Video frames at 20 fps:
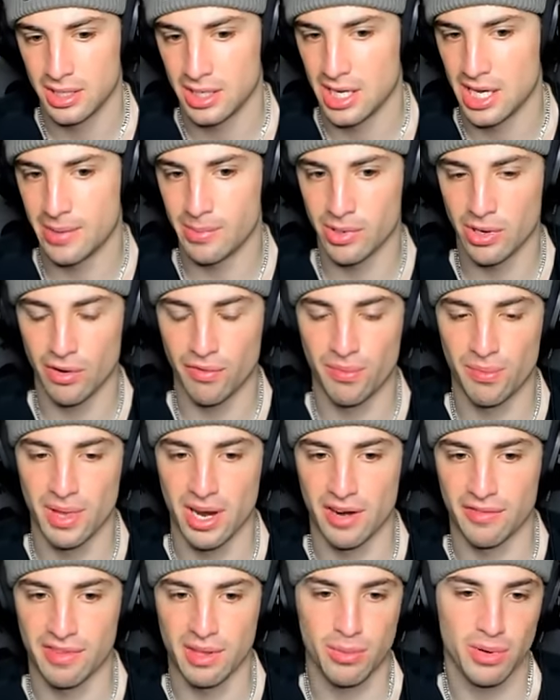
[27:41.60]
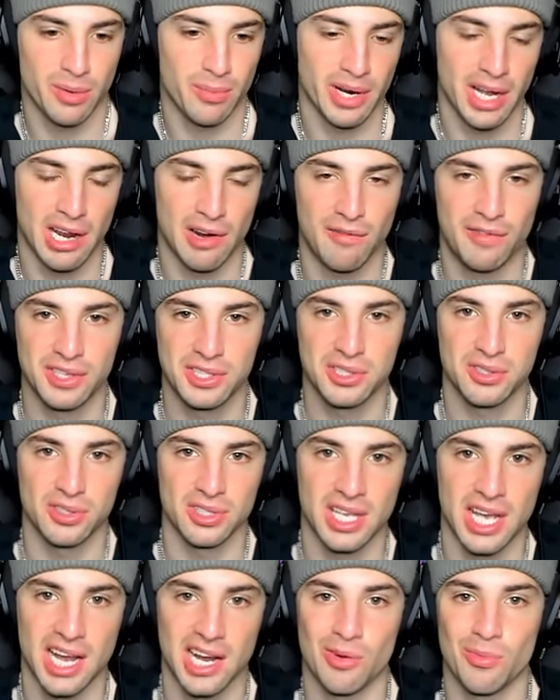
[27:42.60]
and we'll go from there. If they want to bring out a physical
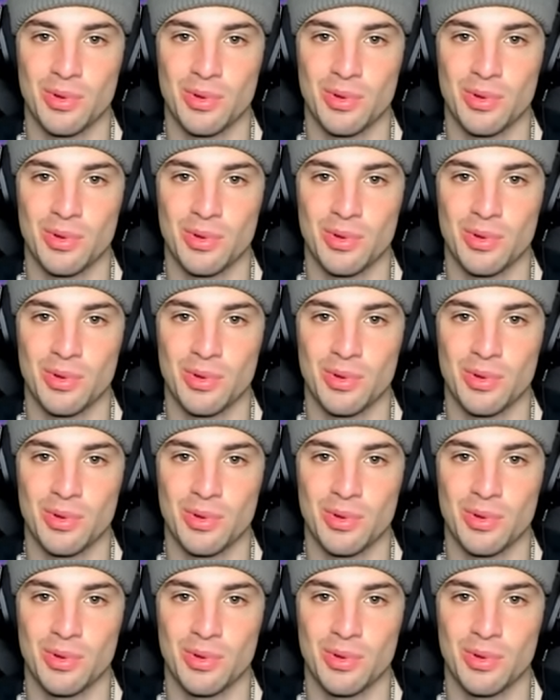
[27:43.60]
attacker,